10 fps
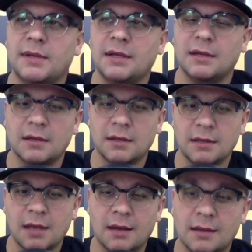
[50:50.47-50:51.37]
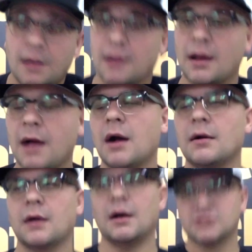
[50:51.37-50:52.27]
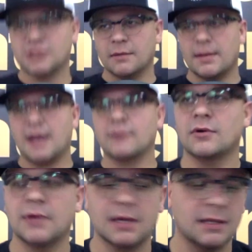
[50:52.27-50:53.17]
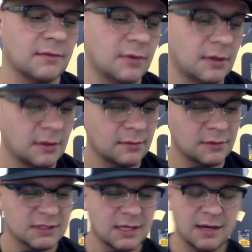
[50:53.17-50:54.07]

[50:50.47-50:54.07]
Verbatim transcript: I, yeah, yeah. I'll, I'll share back real quick and then we'll we'll sign